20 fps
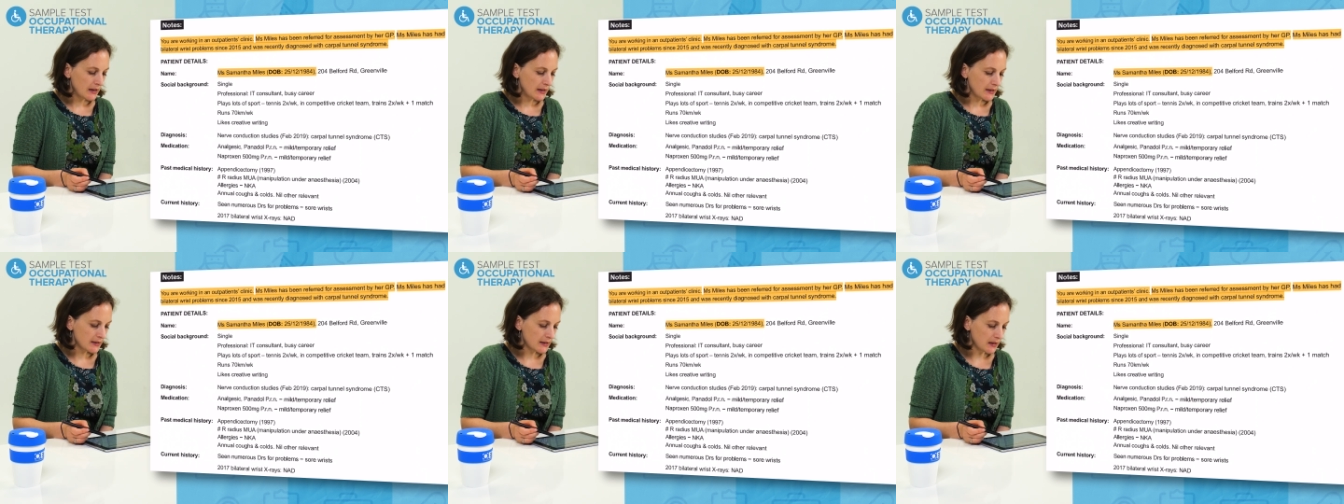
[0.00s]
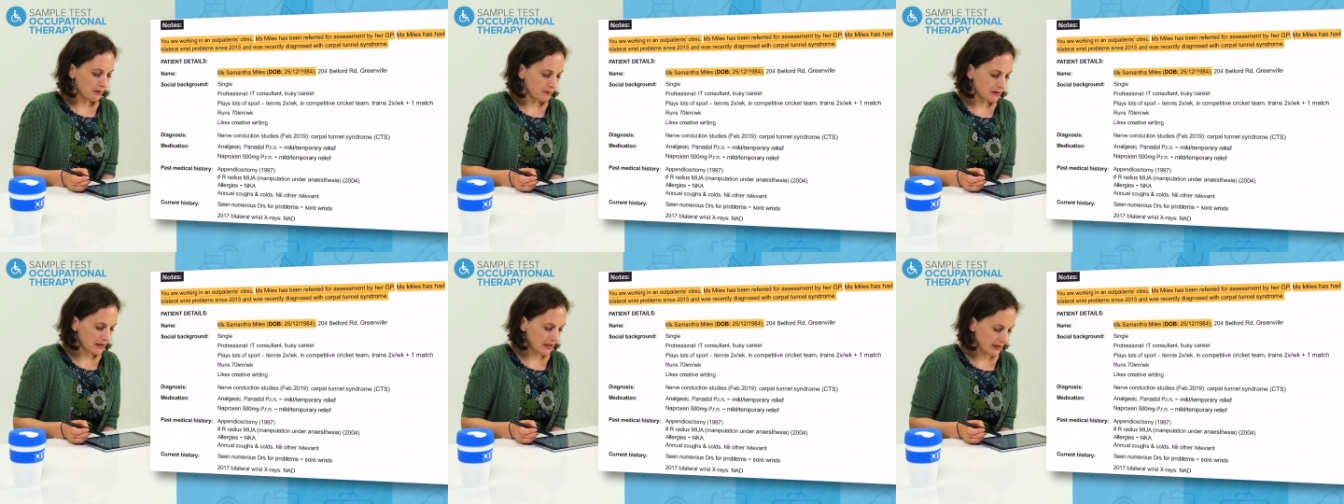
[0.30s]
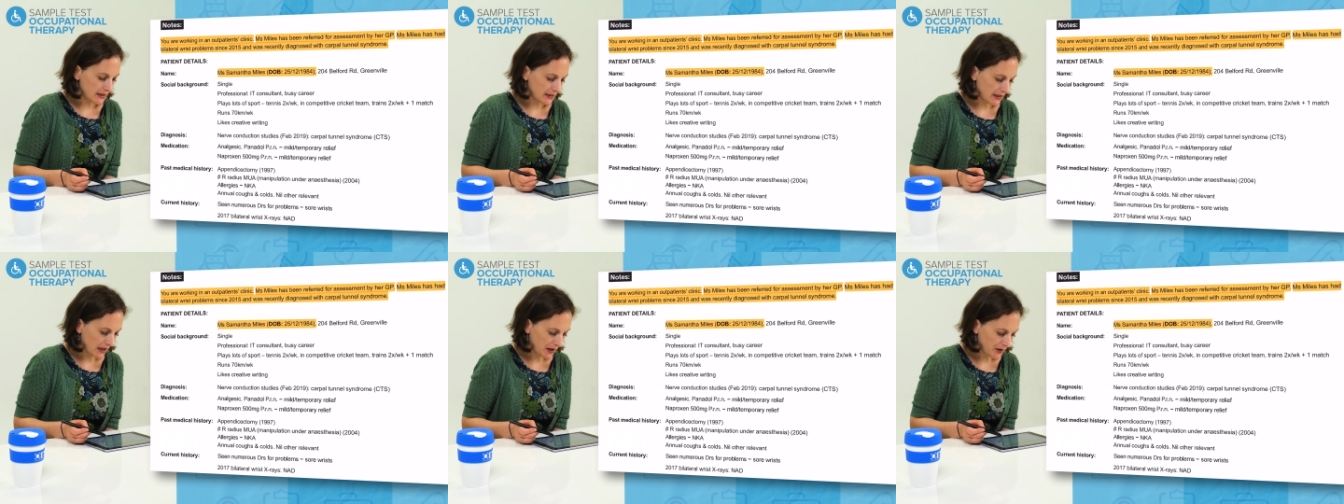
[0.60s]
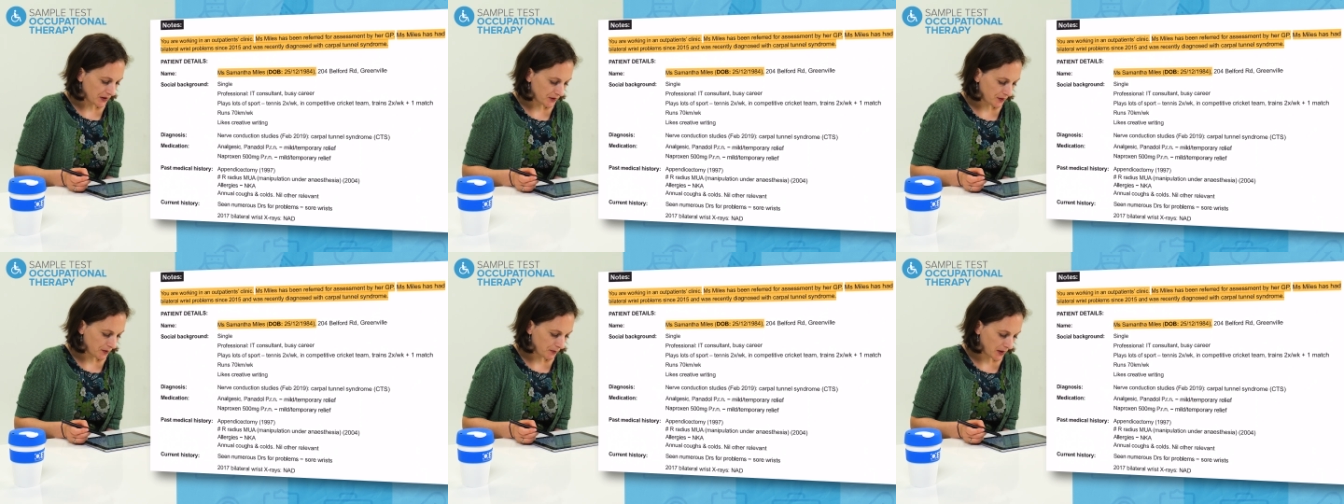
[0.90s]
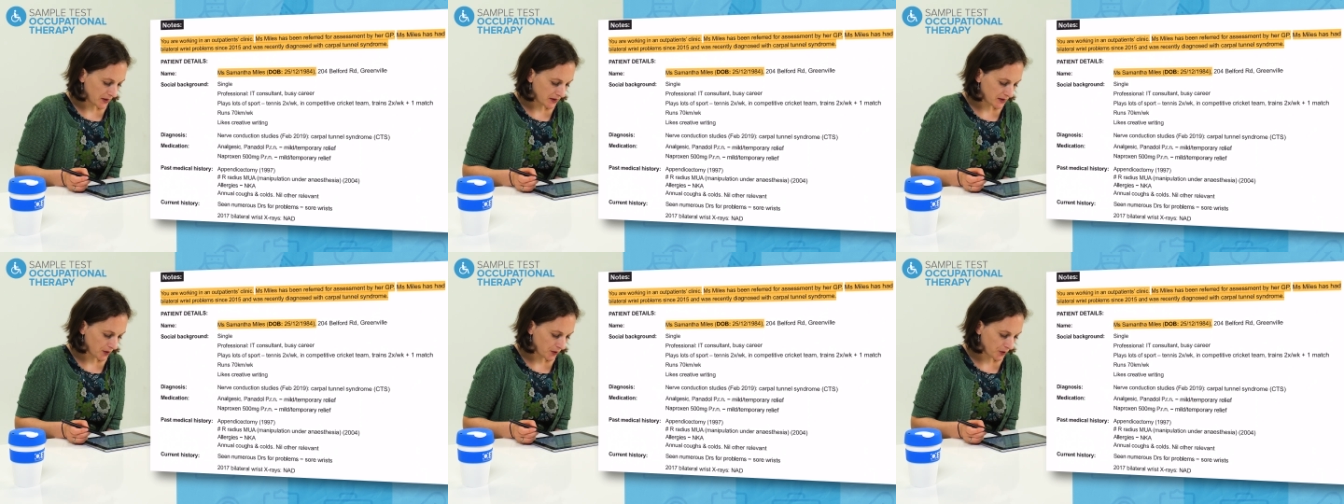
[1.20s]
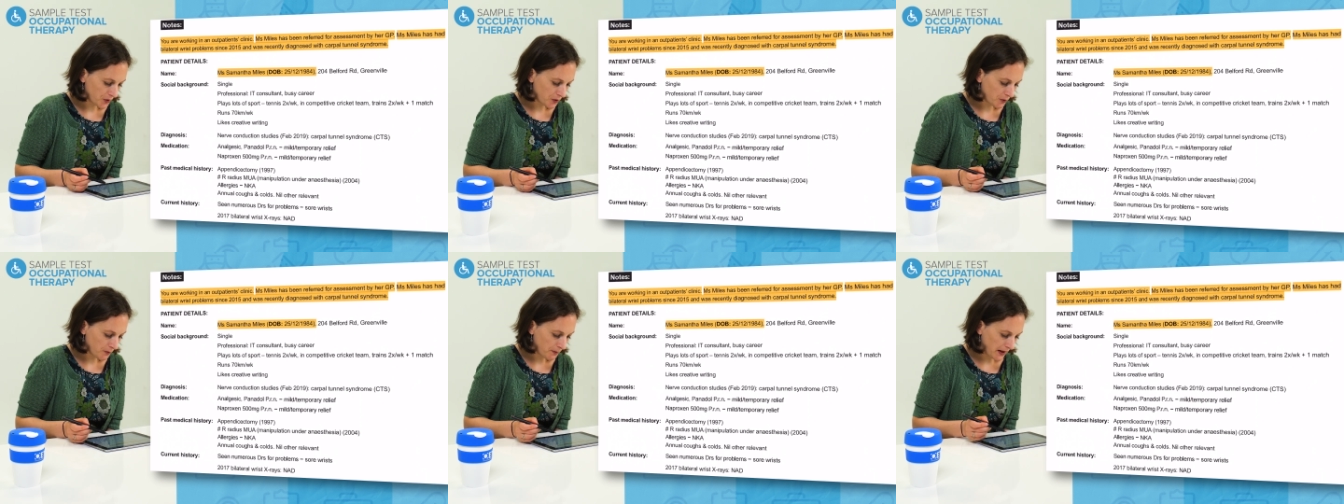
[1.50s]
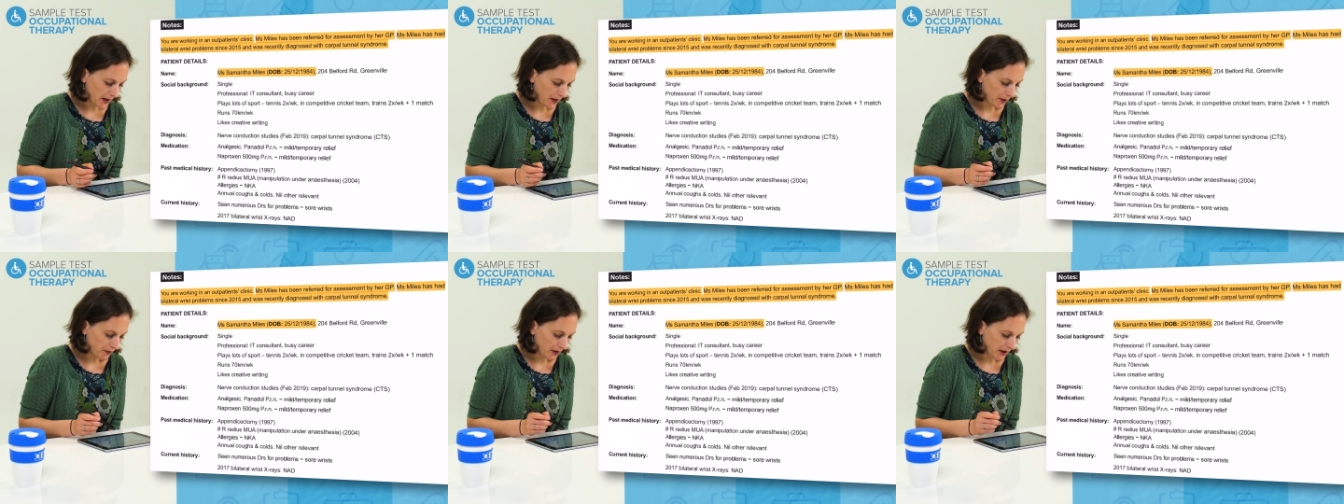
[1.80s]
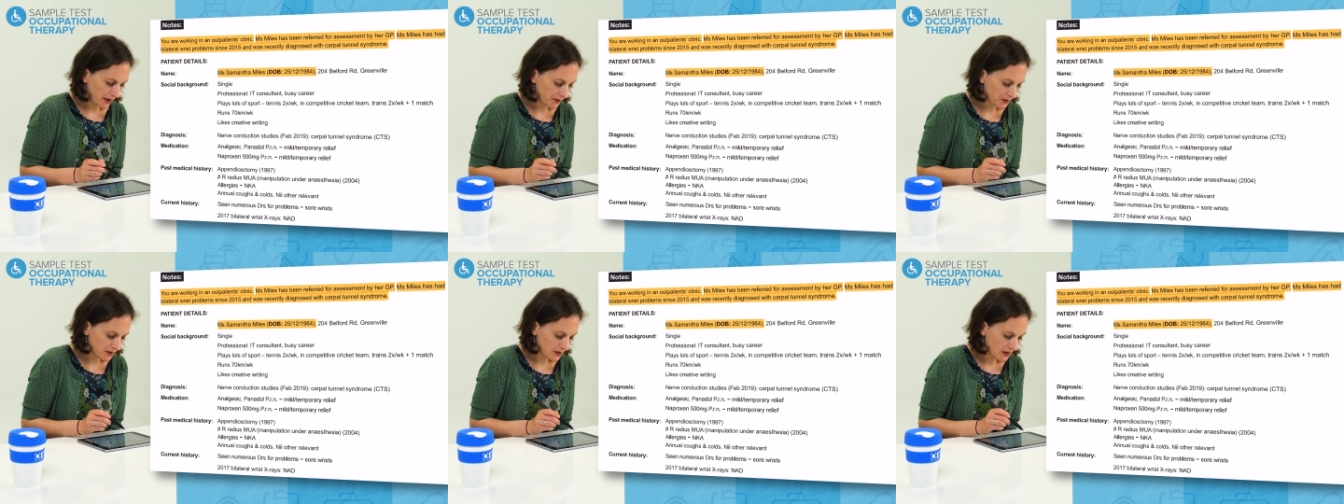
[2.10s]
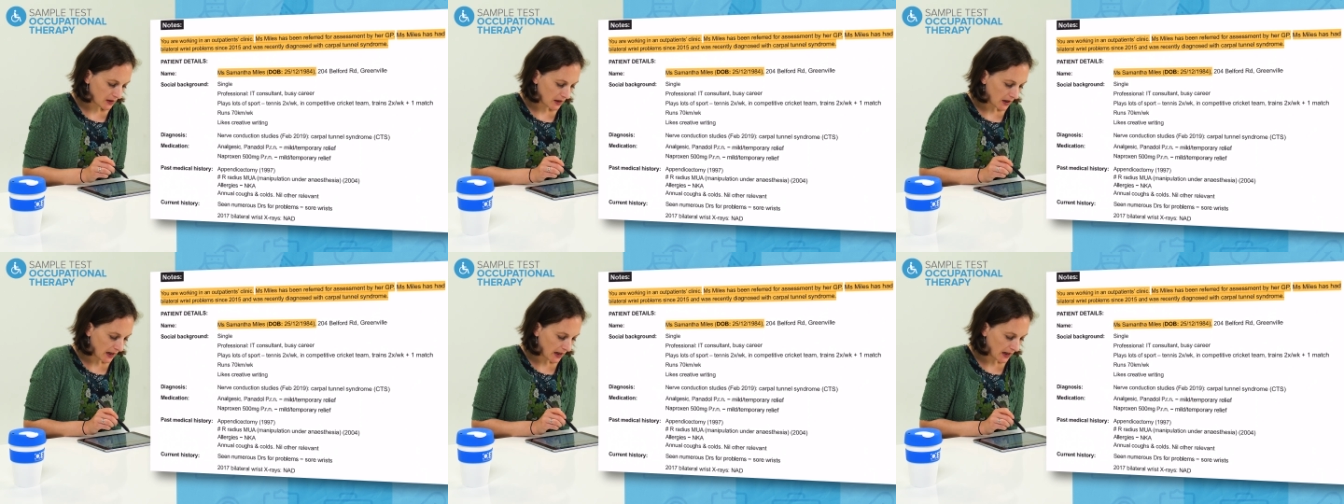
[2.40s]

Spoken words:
Some details from her social background